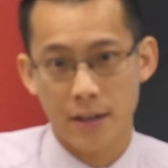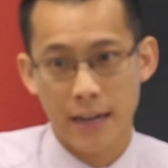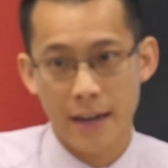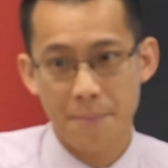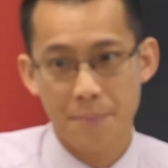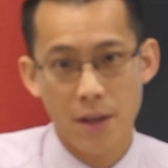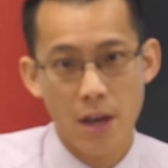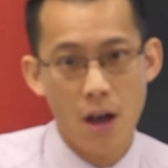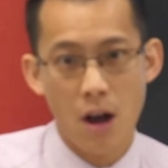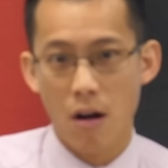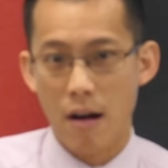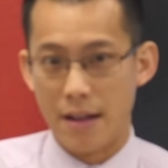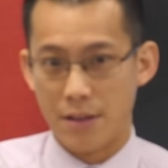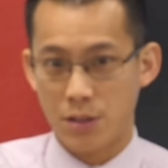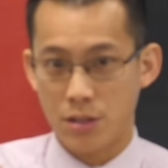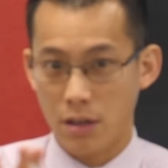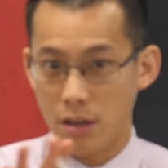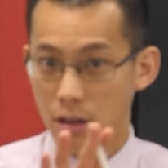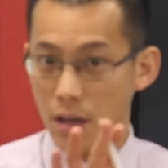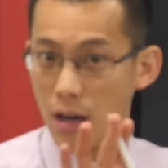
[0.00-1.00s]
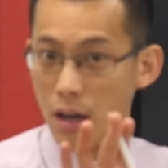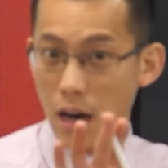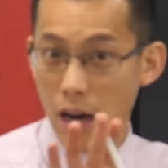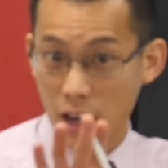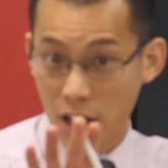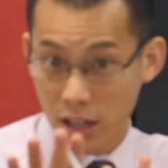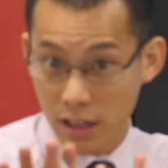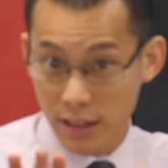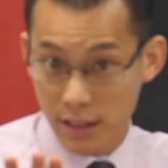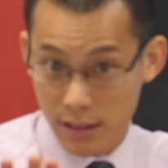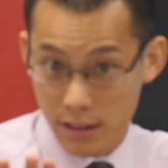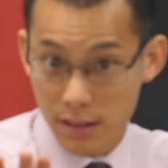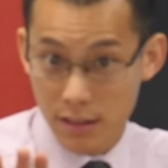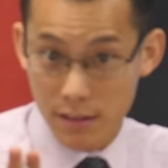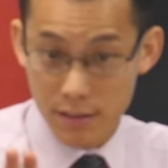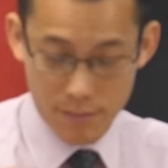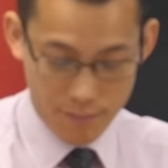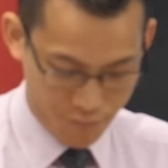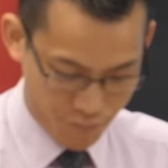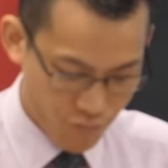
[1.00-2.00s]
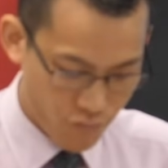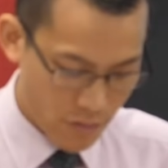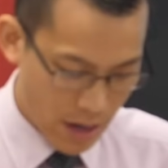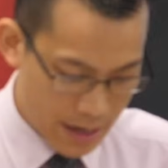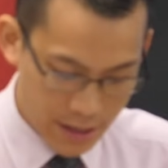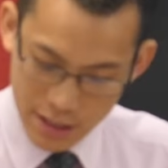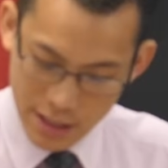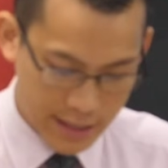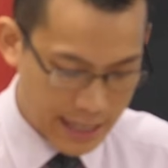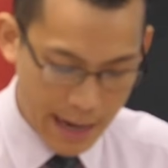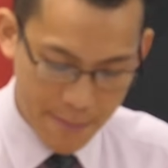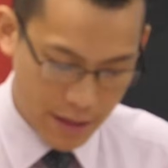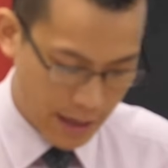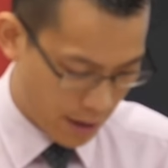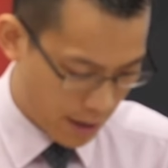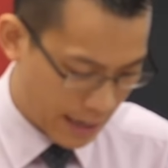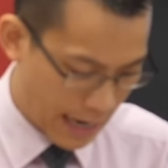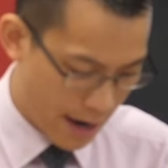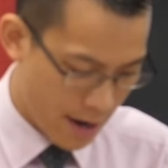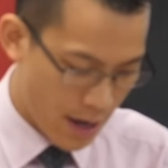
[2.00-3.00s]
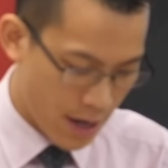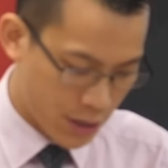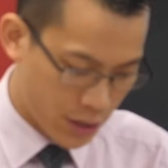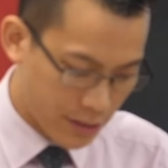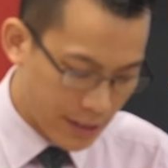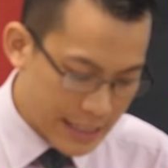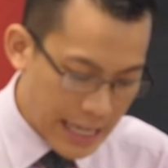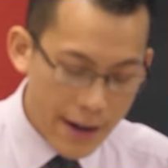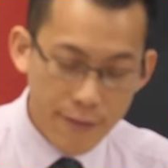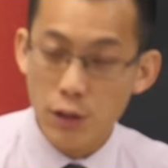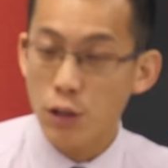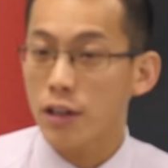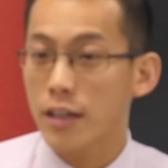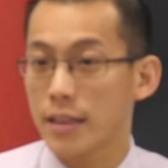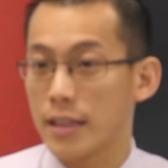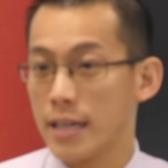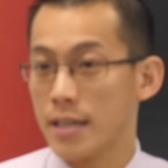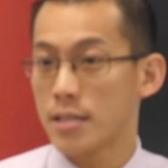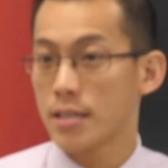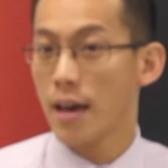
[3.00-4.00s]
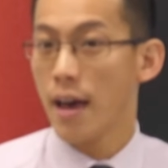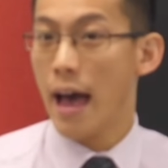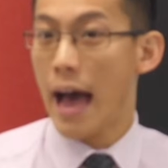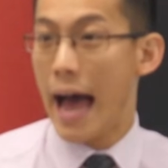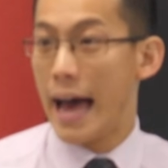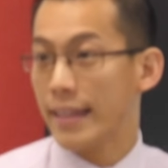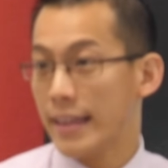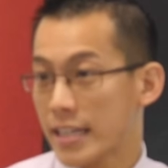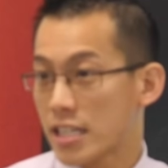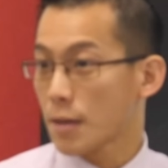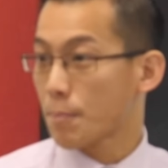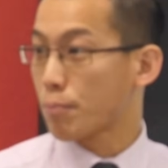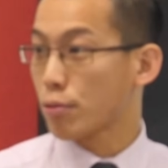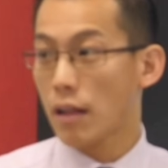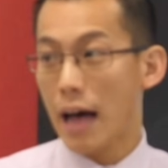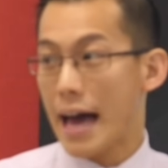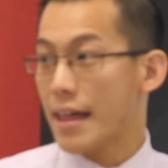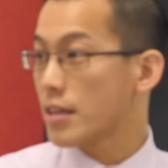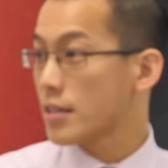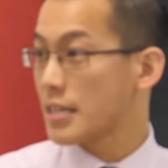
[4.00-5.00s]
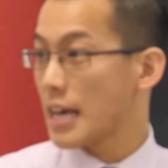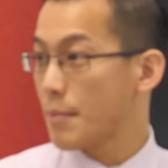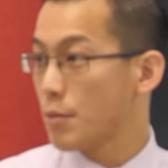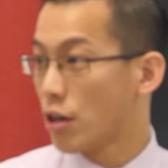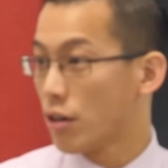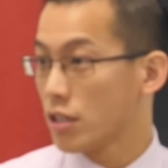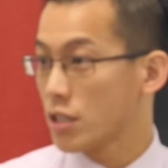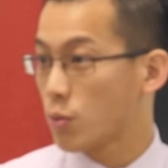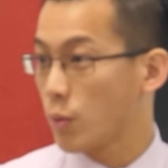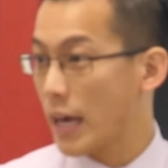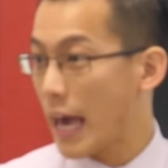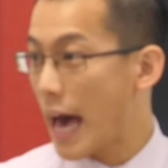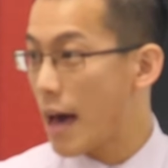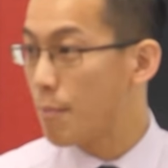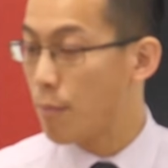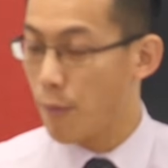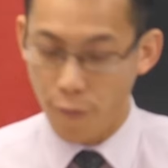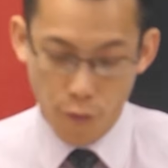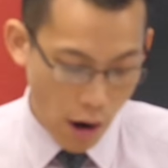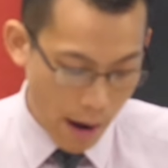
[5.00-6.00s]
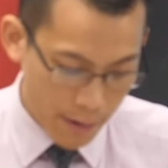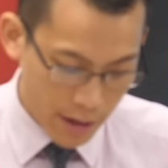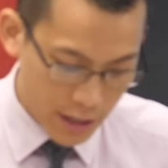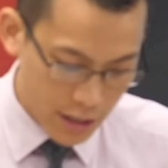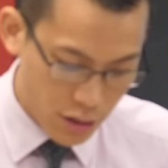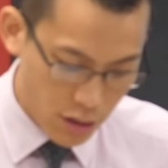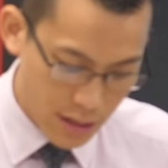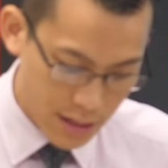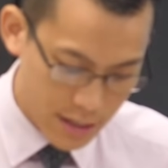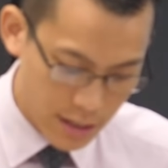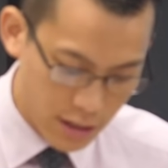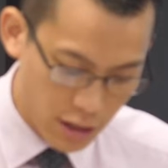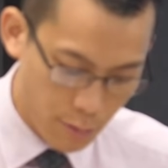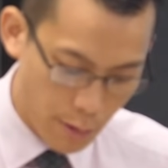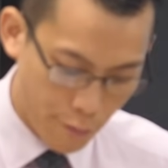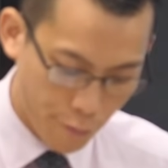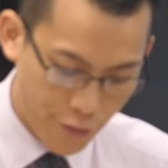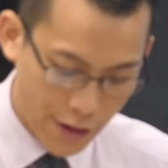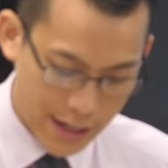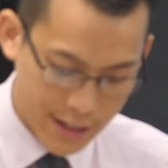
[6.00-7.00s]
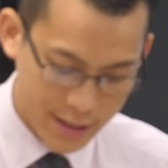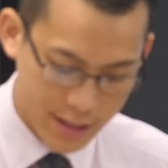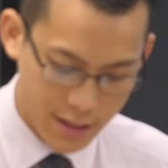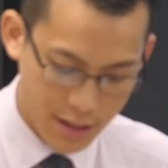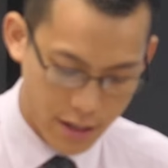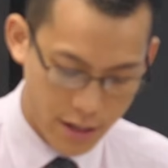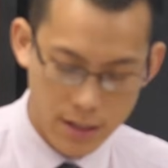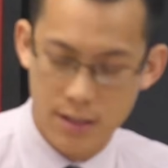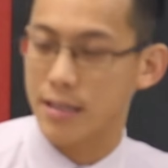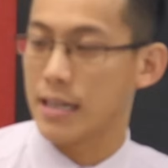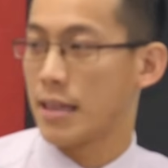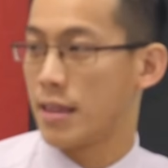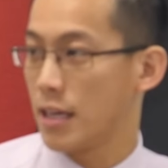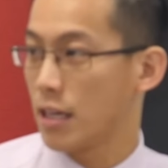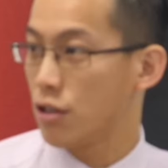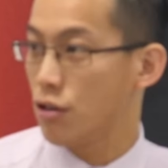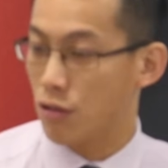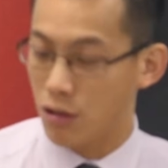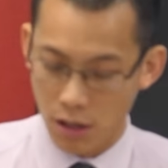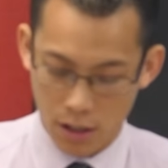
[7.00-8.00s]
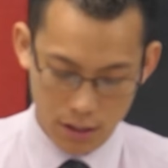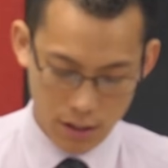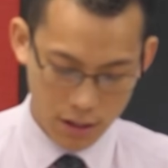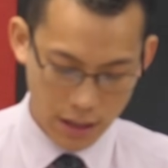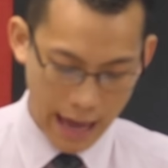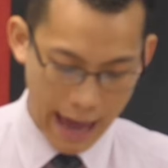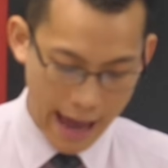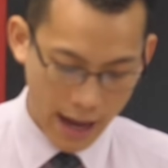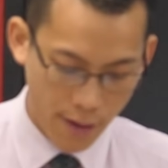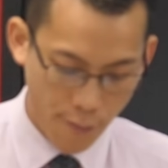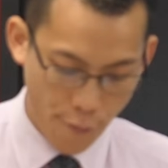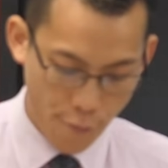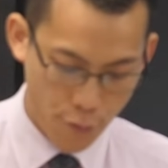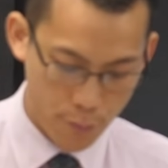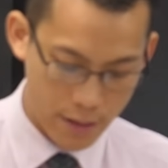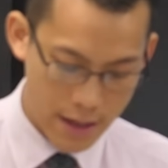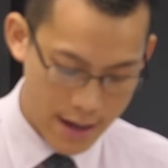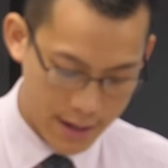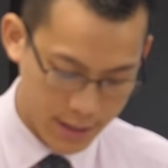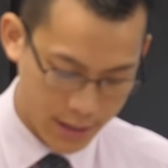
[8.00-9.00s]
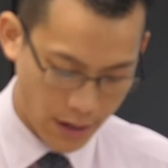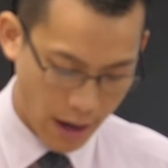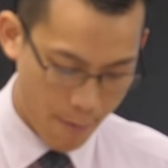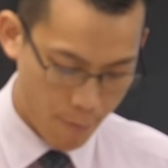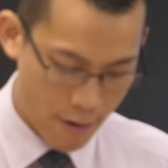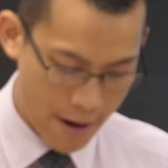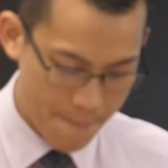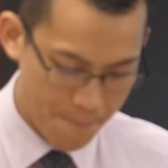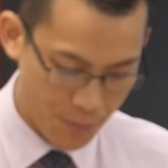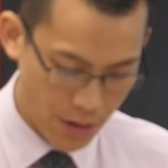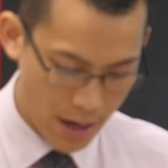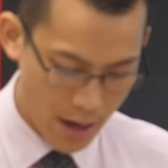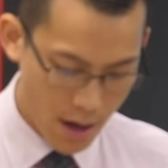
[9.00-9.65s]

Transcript: Okay. All right. So I'm going It's the same thing. Okay. So let's have a look at this and let's apply the same knowledge we had before. I'm going to do this a little bit faster though because I think you got the hang of it from last time, right?